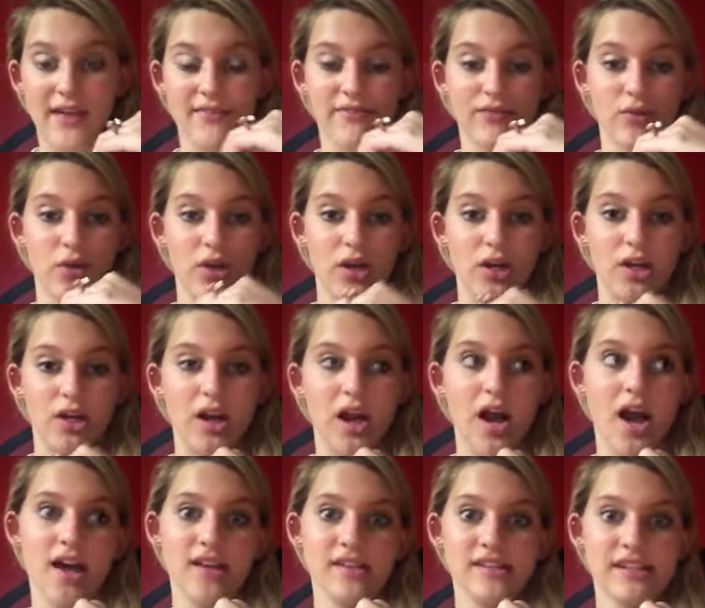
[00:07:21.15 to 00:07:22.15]
for
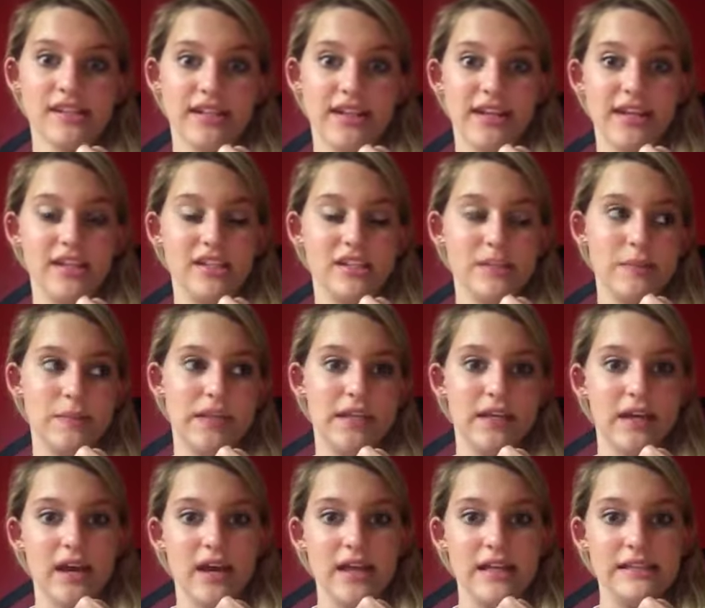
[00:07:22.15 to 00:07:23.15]
us to kiss
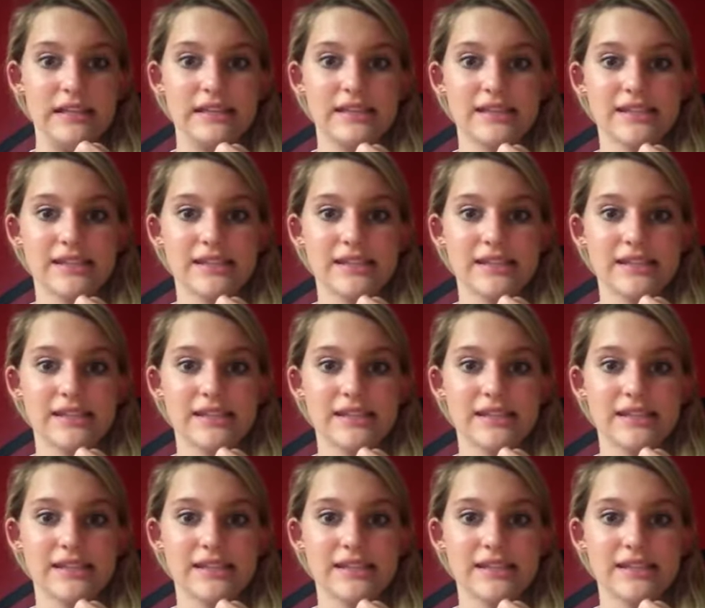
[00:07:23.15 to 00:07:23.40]
because